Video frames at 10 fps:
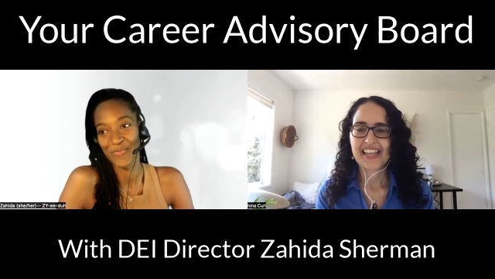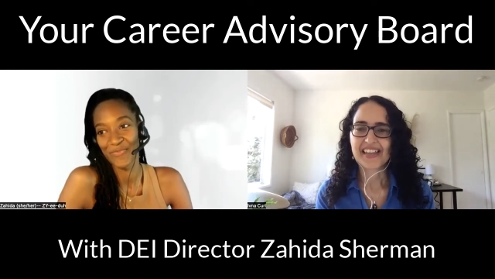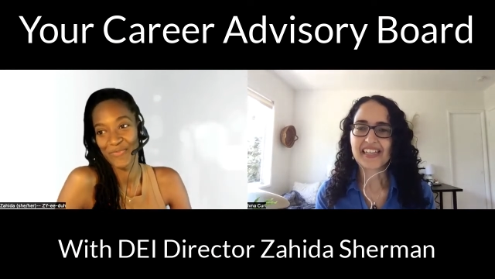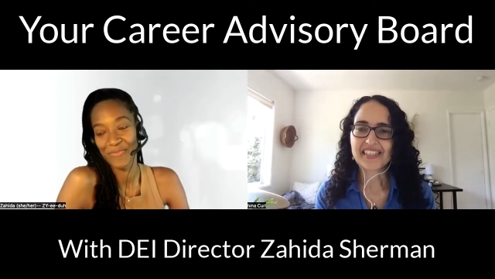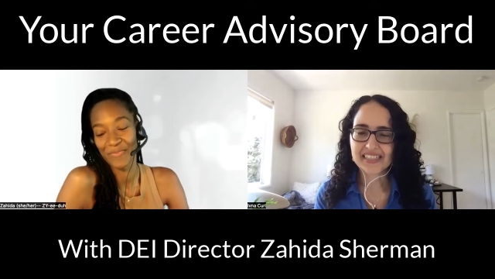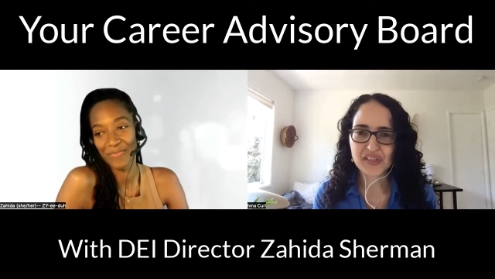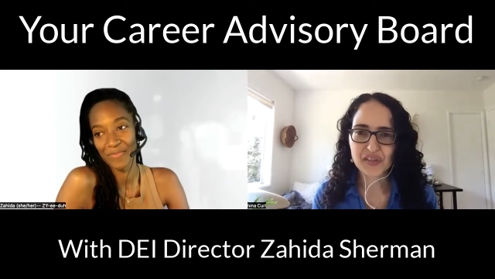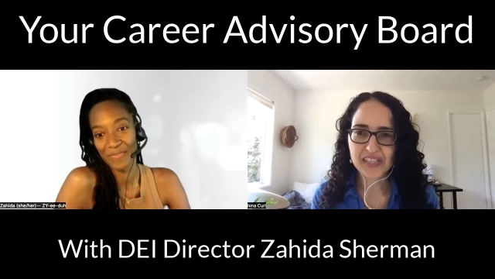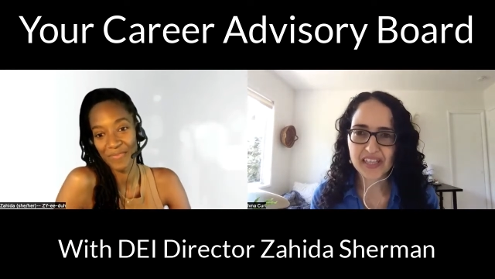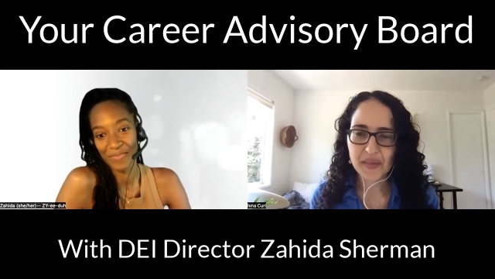Speaker 1: That is
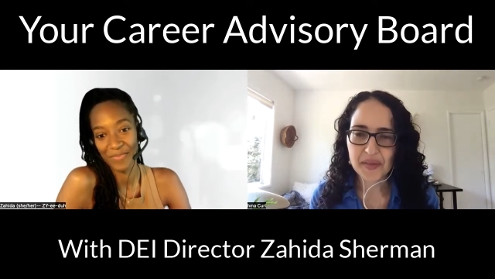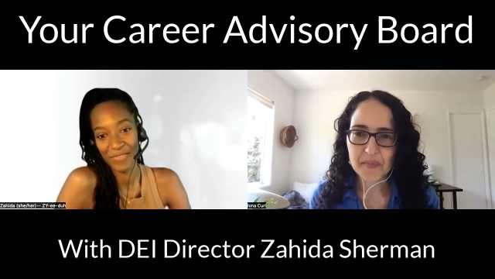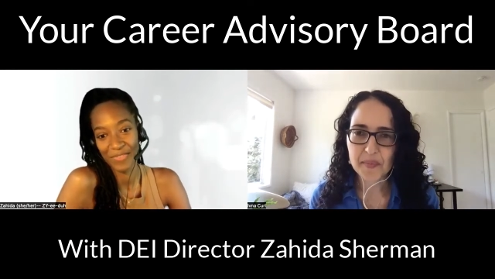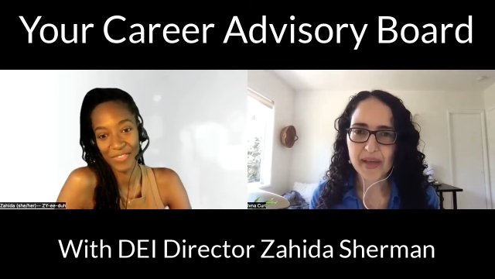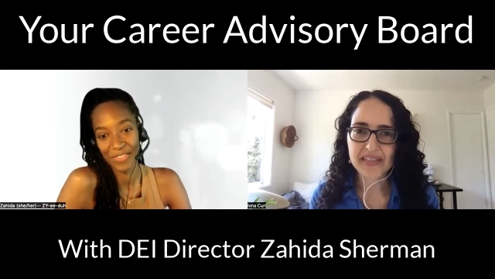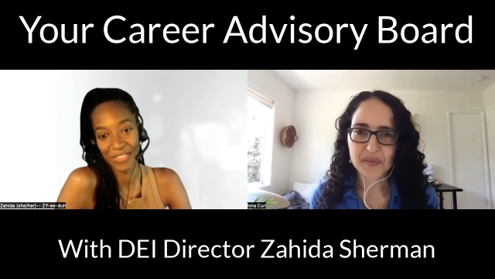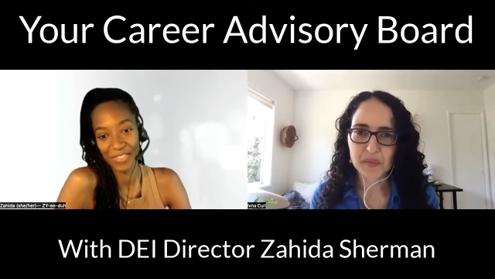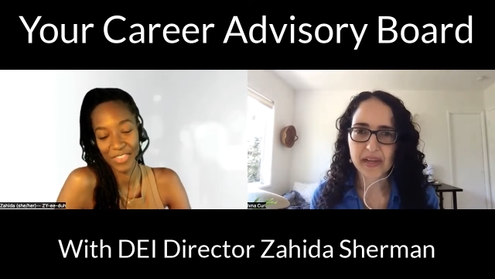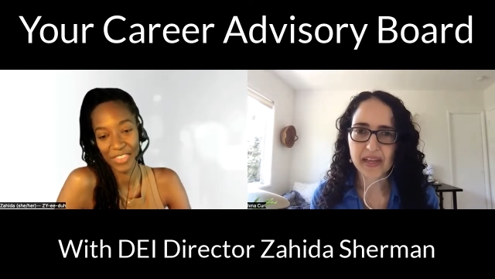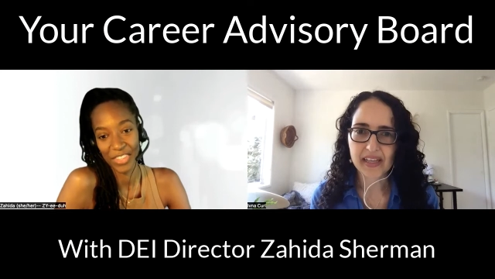literally the
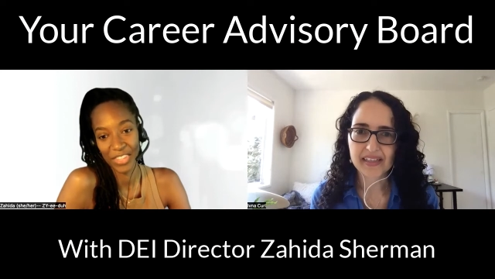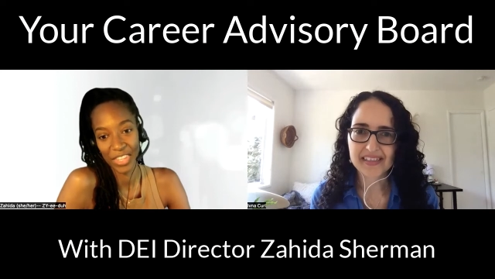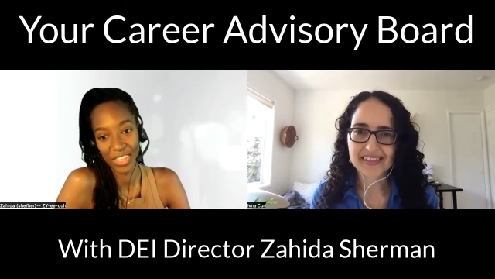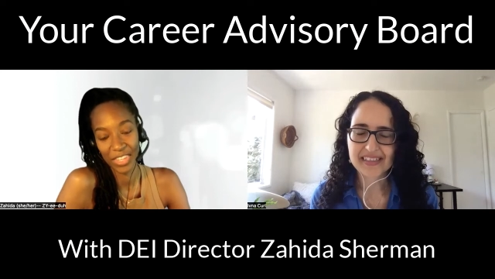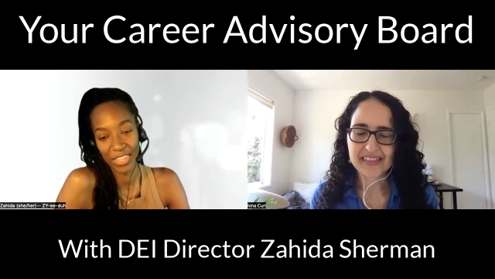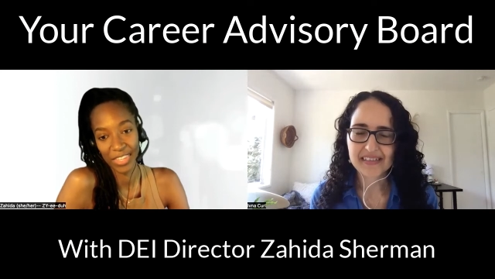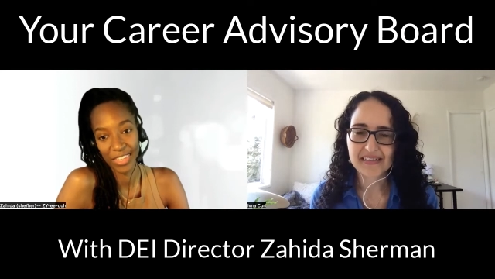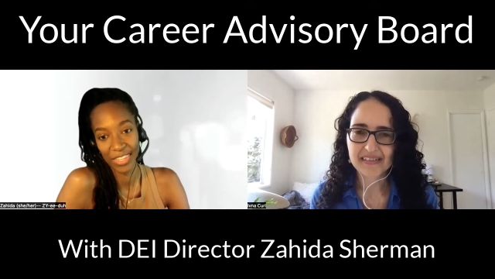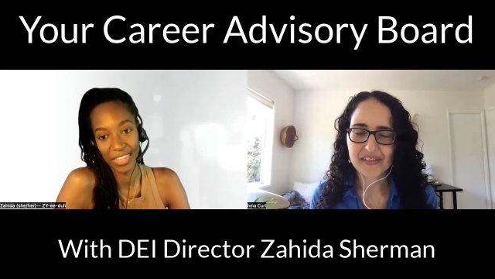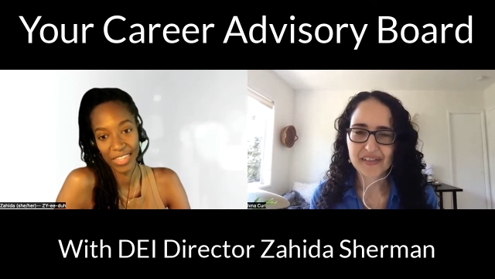best way
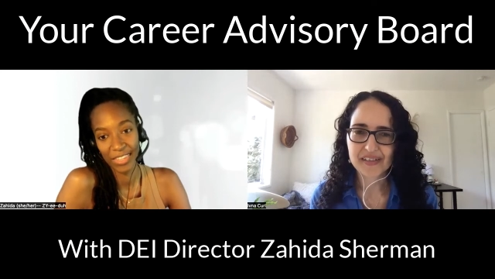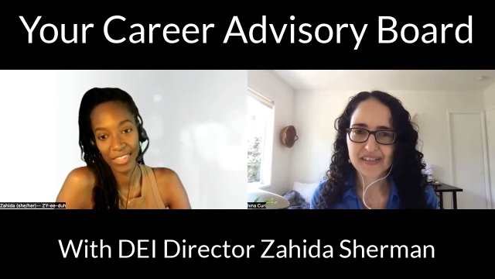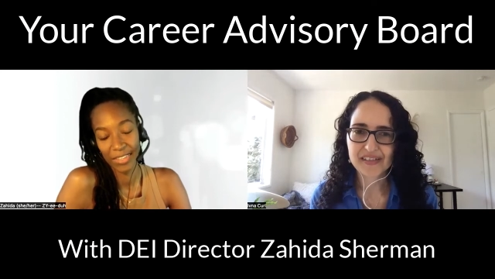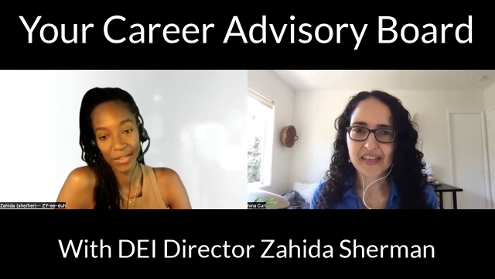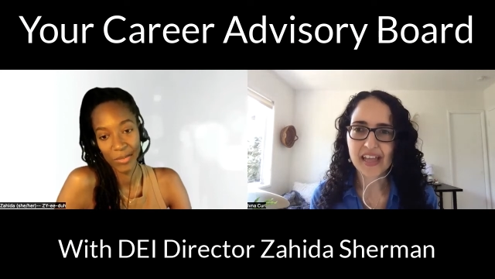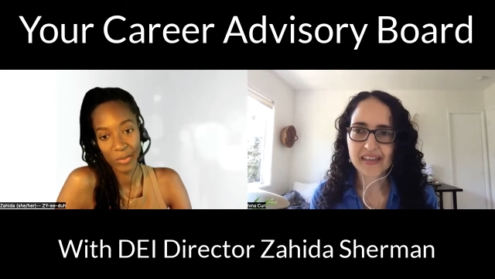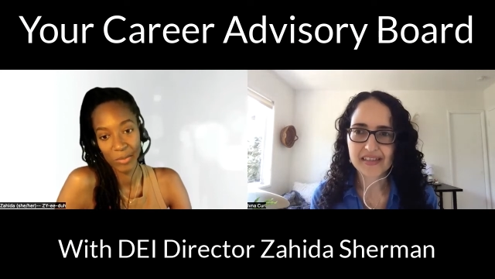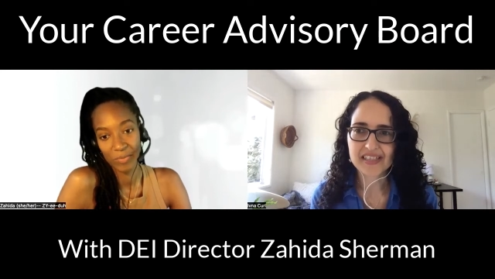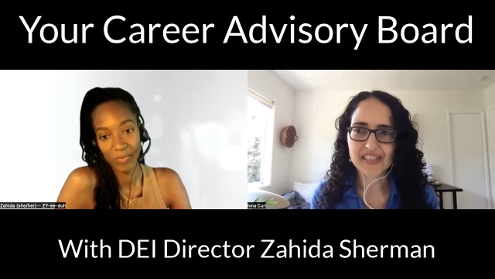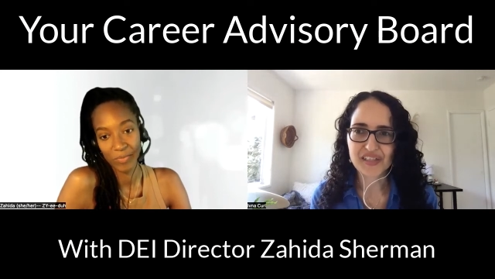to
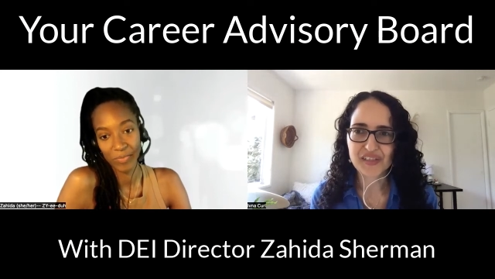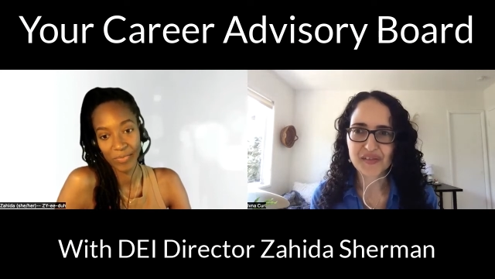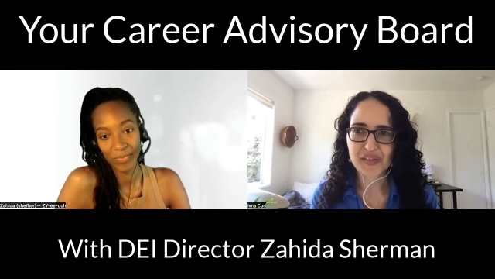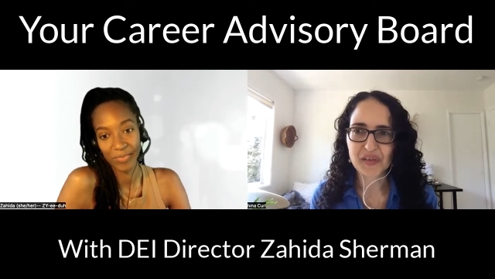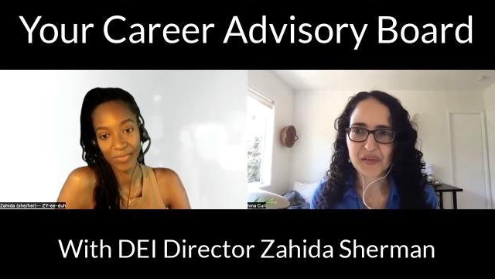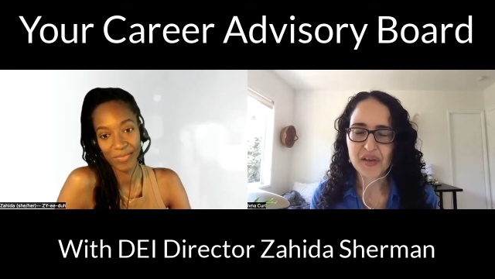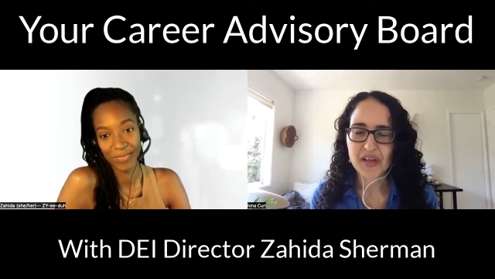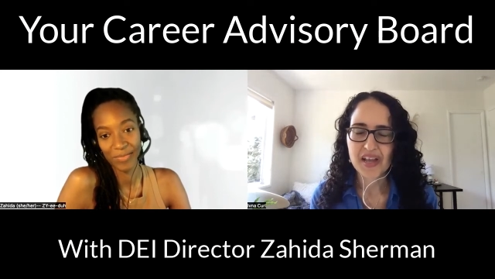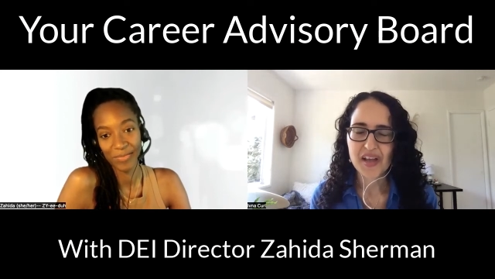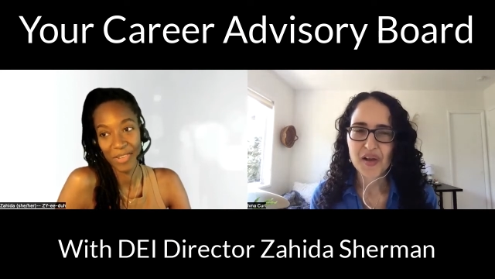end this interview.
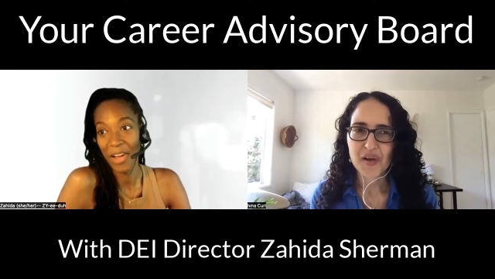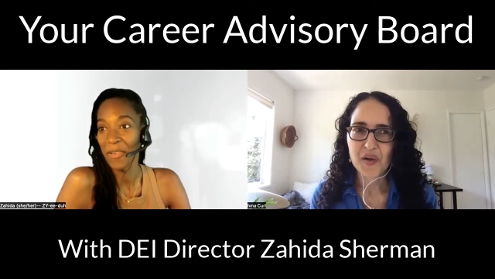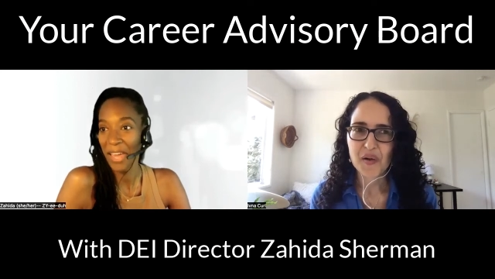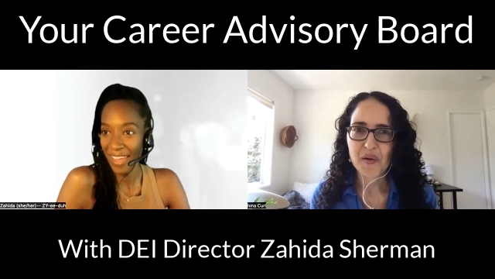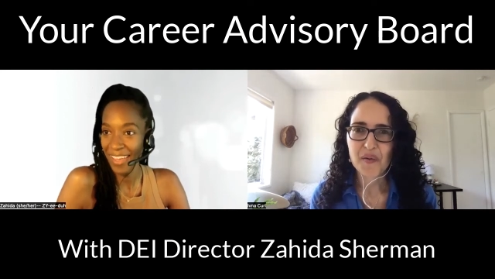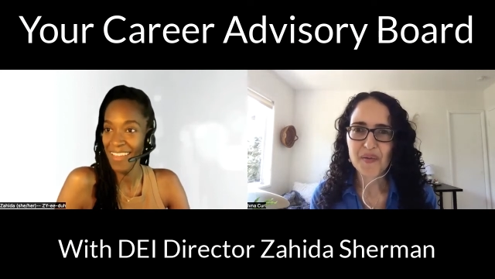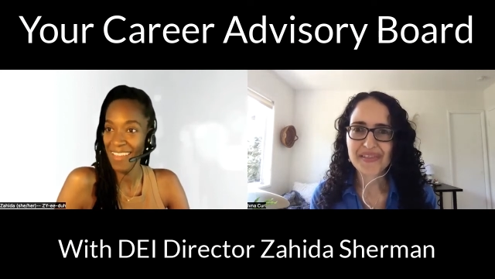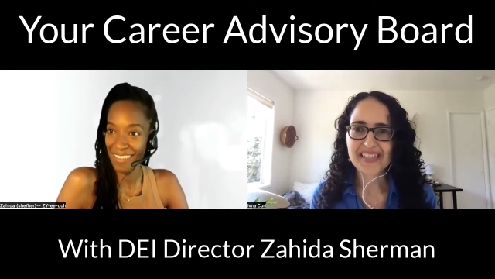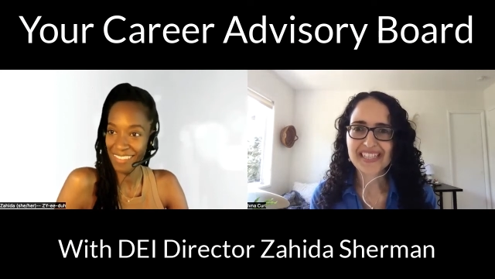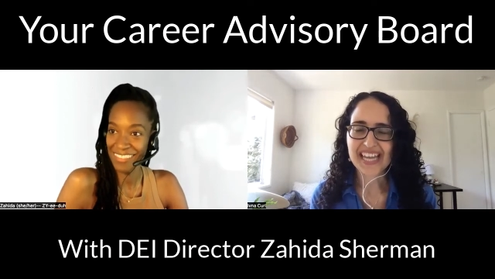Okay.
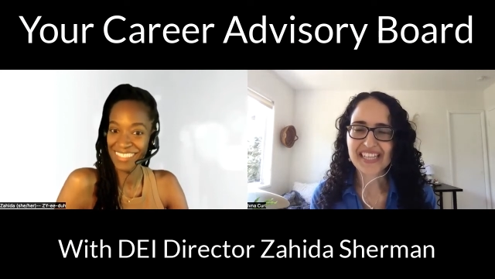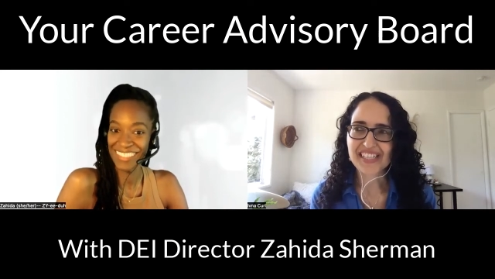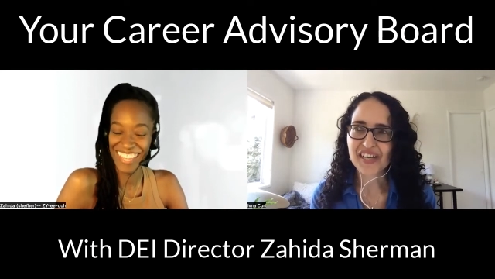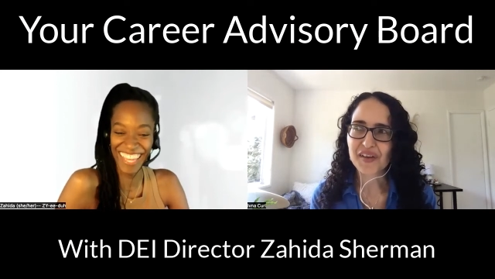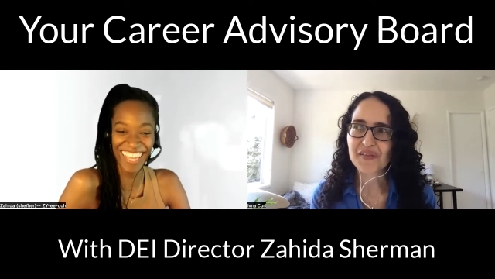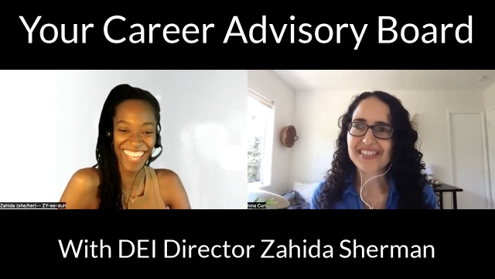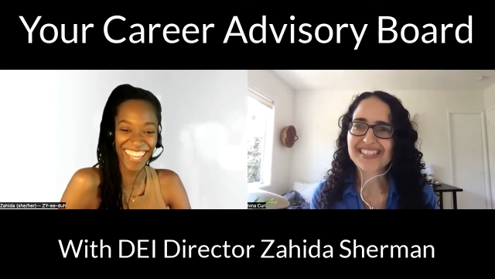With this idea of the